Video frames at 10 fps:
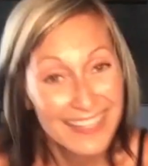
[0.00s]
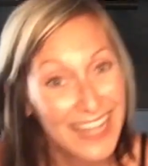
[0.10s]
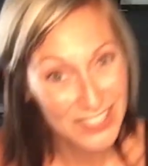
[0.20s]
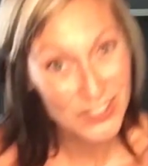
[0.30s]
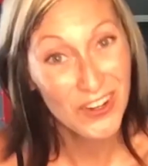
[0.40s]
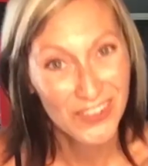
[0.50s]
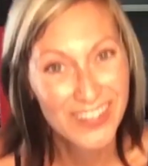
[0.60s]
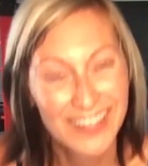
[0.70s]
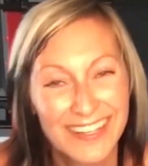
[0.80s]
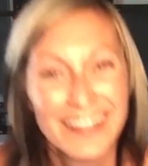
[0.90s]
That's true.
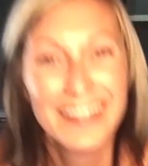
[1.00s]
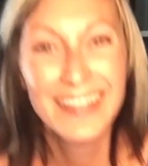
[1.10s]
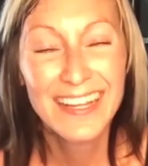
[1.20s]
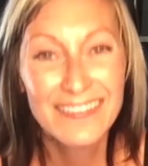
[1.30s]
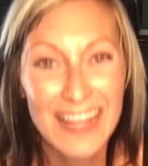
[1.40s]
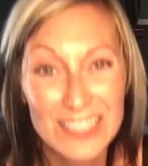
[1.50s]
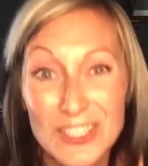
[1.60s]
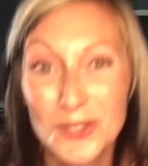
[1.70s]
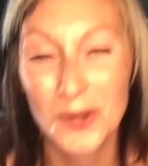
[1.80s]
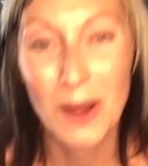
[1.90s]
That's true.